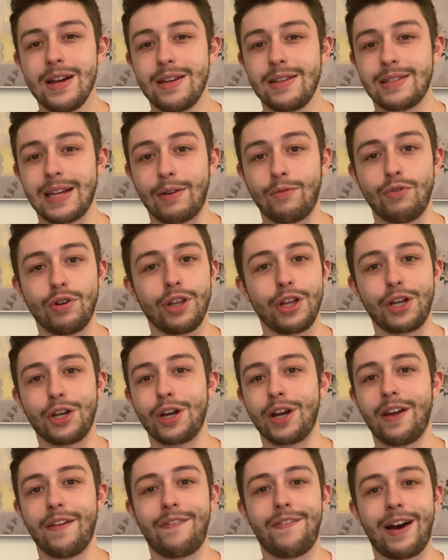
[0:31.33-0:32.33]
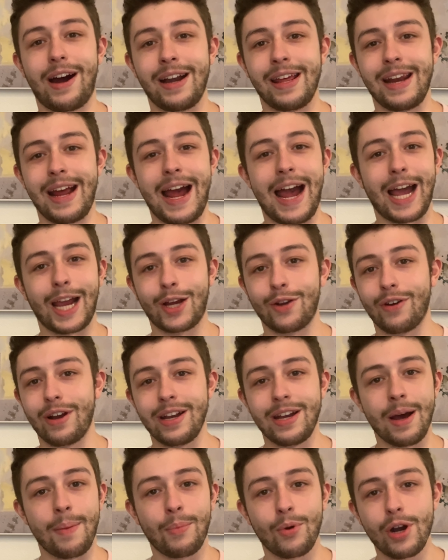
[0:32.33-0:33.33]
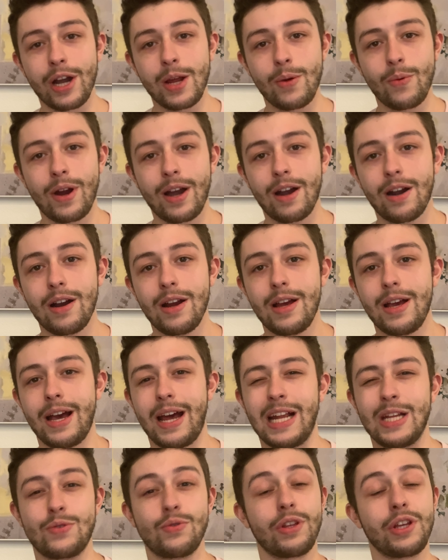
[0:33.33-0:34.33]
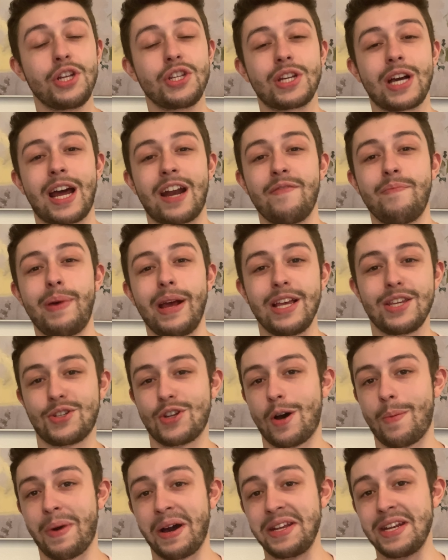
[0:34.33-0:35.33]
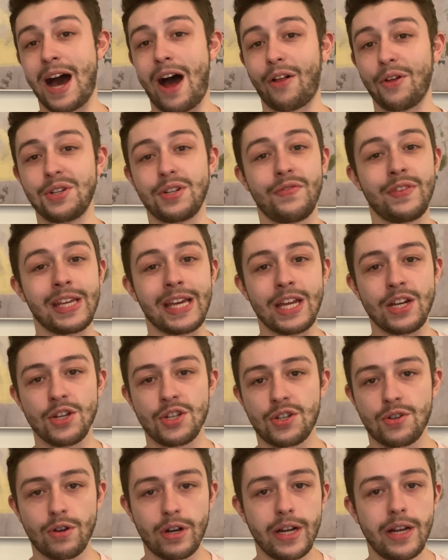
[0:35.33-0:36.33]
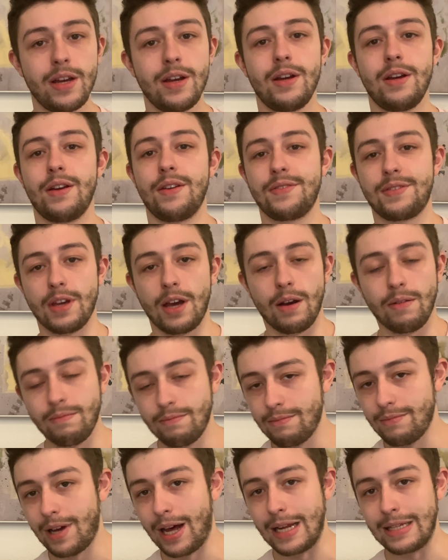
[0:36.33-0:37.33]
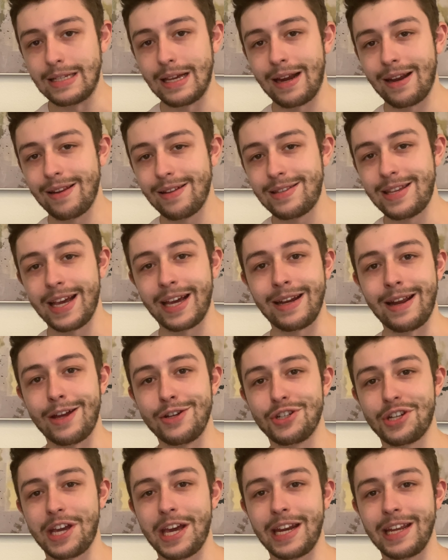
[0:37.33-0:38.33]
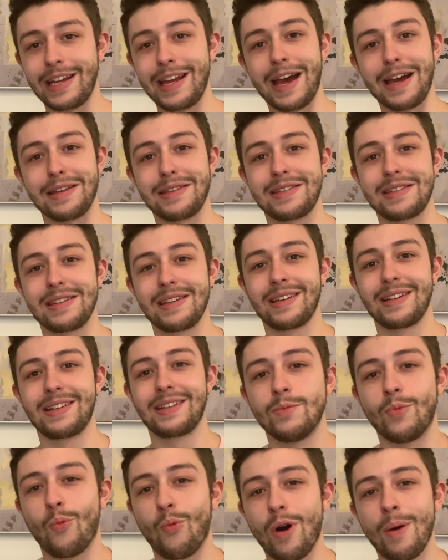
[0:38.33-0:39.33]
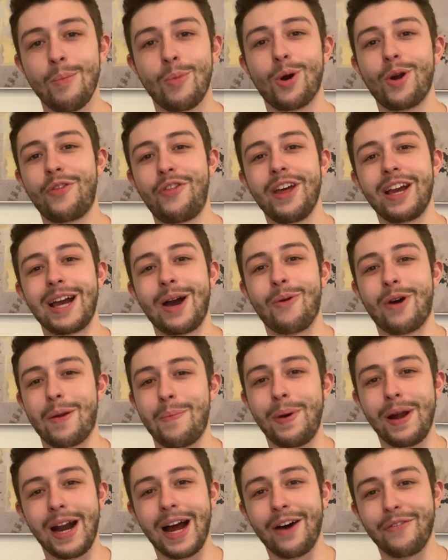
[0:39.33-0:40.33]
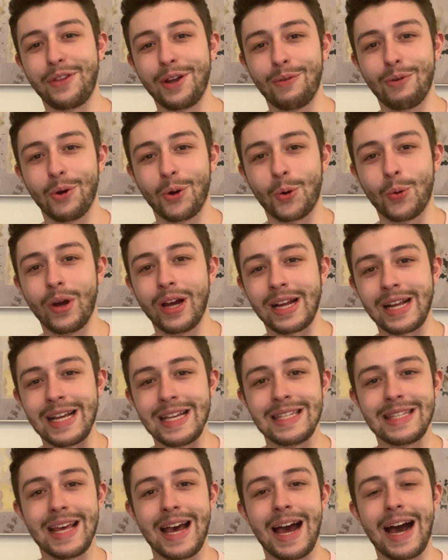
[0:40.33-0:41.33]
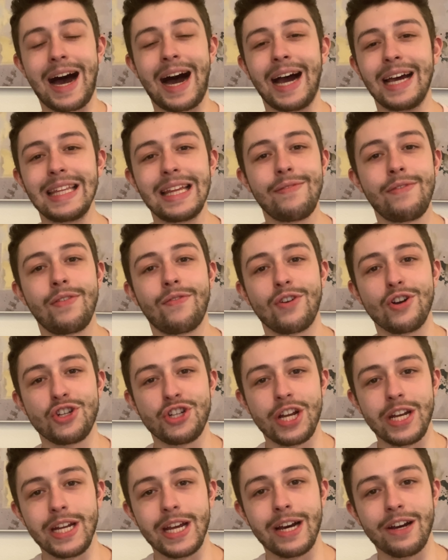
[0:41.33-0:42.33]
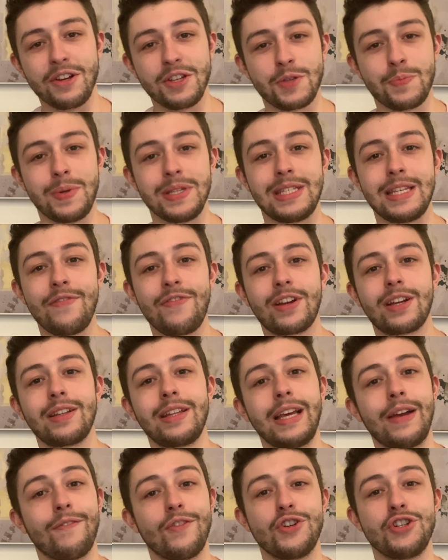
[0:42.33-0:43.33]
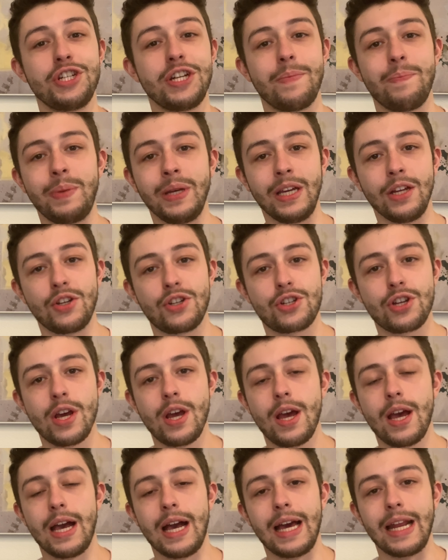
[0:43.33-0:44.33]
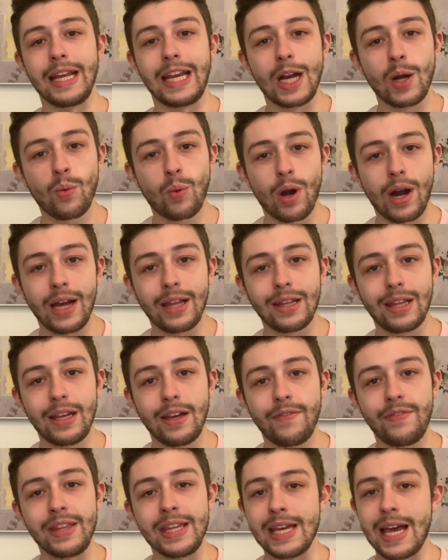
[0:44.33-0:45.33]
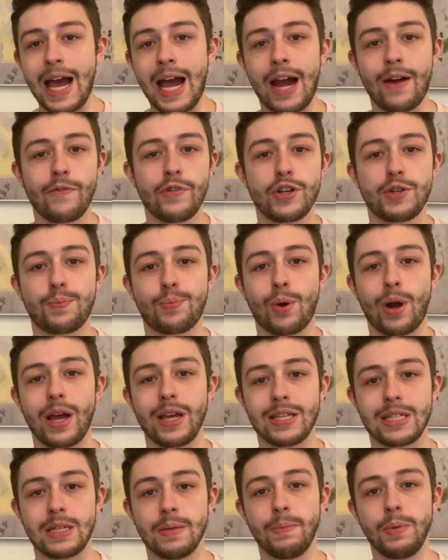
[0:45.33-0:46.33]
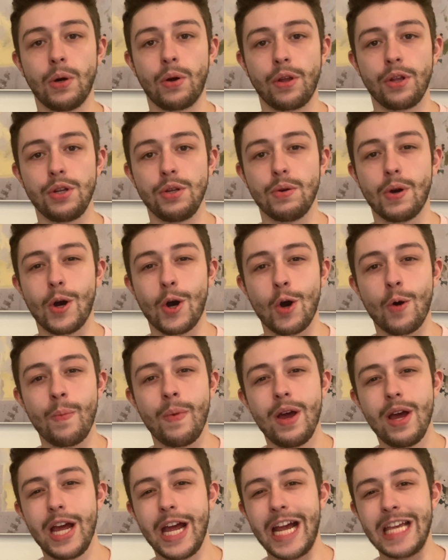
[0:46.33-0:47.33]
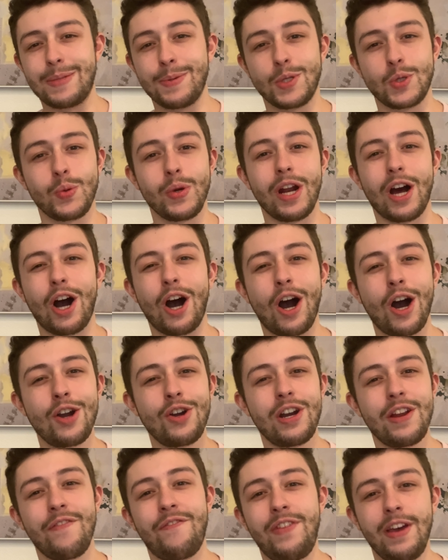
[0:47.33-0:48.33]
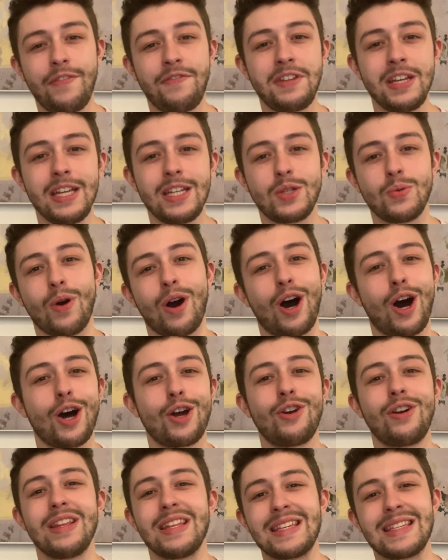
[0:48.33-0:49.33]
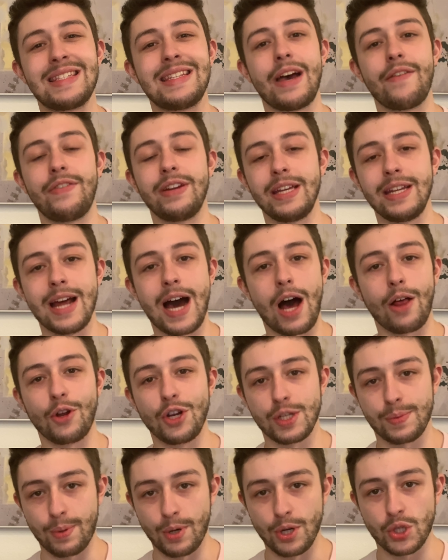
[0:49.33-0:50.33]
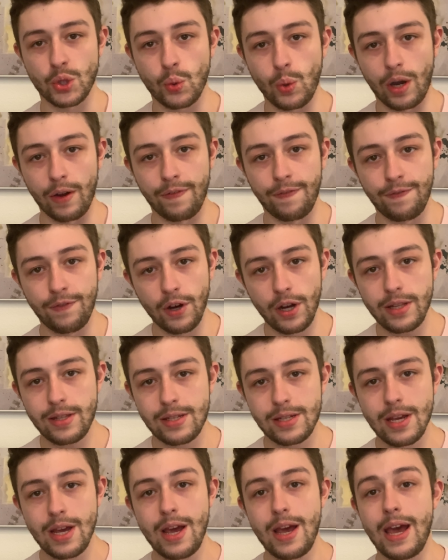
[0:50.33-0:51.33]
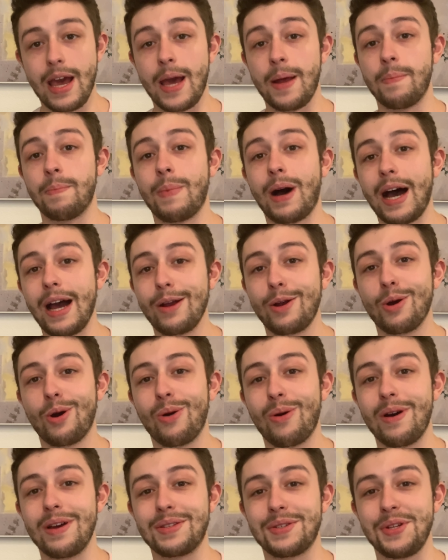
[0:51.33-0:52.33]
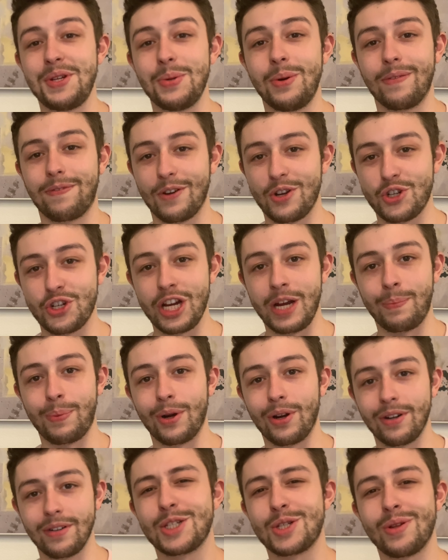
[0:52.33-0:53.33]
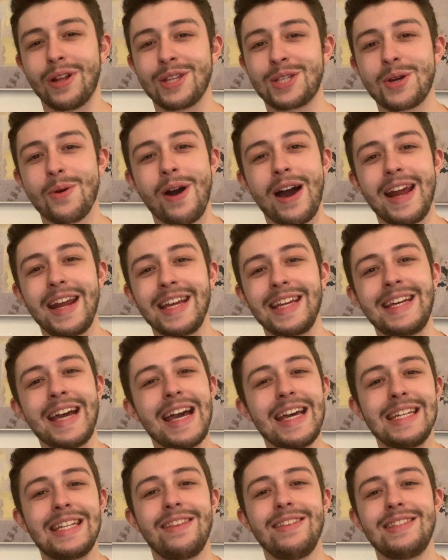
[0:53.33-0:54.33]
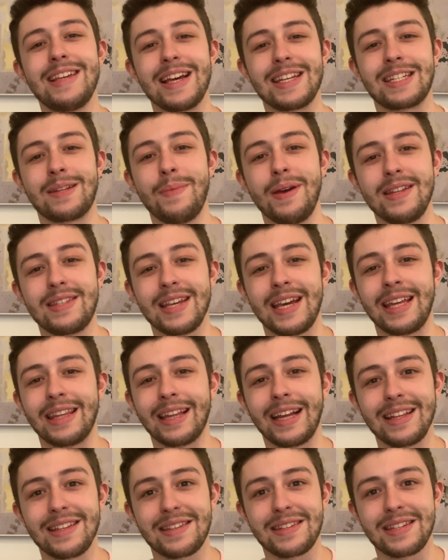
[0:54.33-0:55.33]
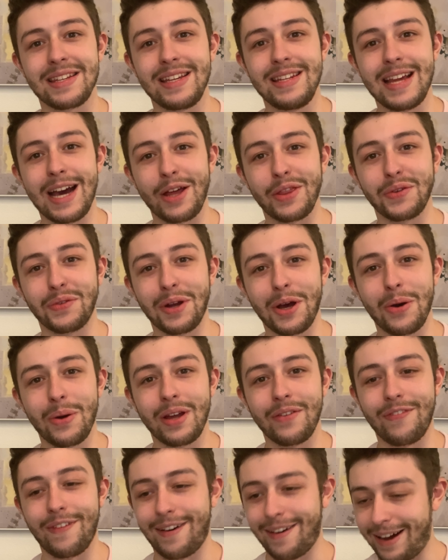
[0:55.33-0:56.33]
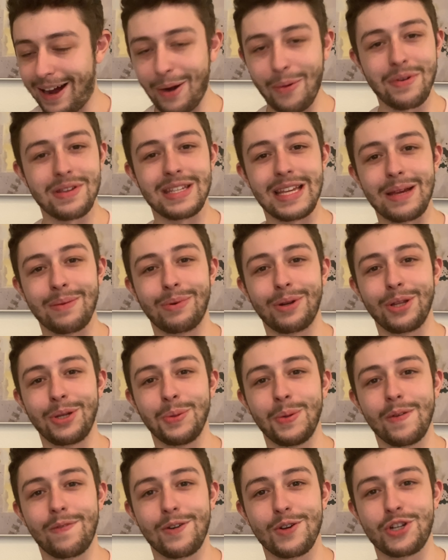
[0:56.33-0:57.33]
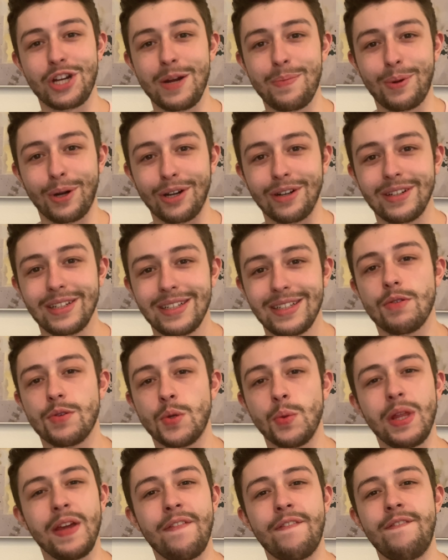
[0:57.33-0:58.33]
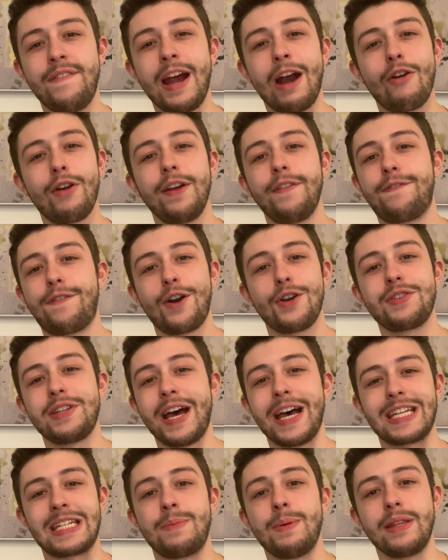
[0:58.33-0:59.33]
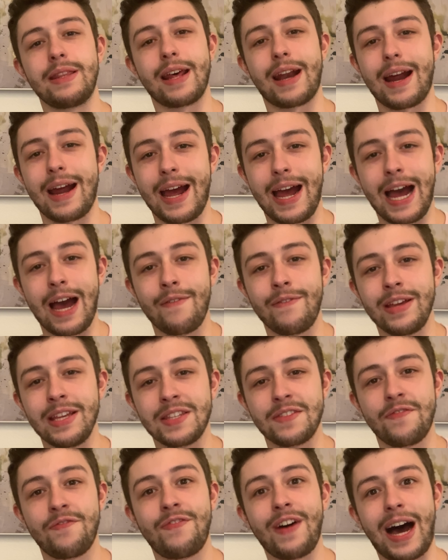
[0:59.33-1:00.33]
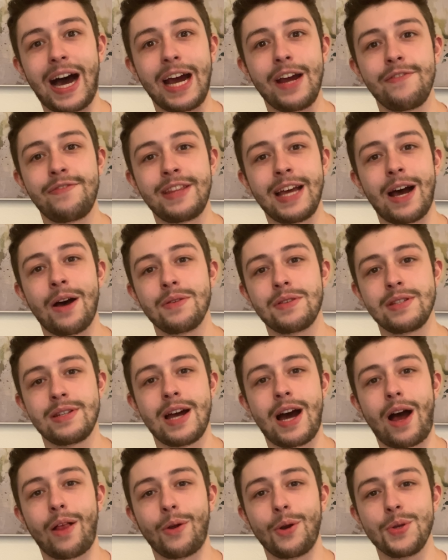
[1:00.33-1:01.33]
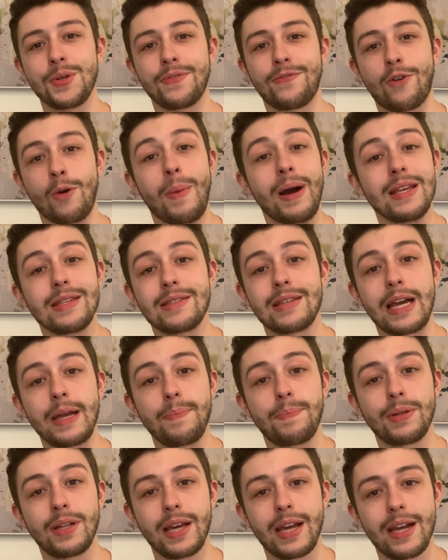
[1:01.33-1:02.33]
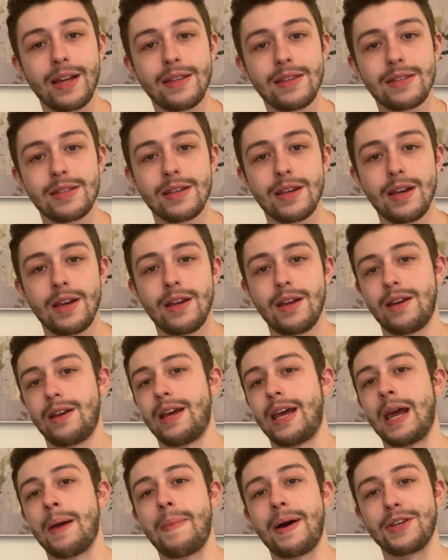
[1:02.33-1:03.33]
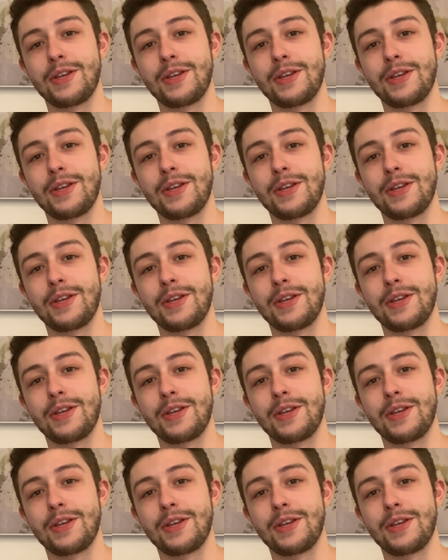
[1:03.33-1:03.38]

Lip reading: since I really couldn't find an accurate number anywhere, and it's really just kind of based on my knowledge of the industry. So I decided to take an educated guess. One more thing I want to put out there real quick is that I live in Virginia, specifically in Virginia Beach, and here where I live, the average price to build a new home is between $150 to $170 per square foot, and my goal is to do it for cheaper. So let's go ahead and get into these estimates, and let's see down the road if I was able to do it for cheaper. So the very first estimate that I have is $5,000 for my site plans and my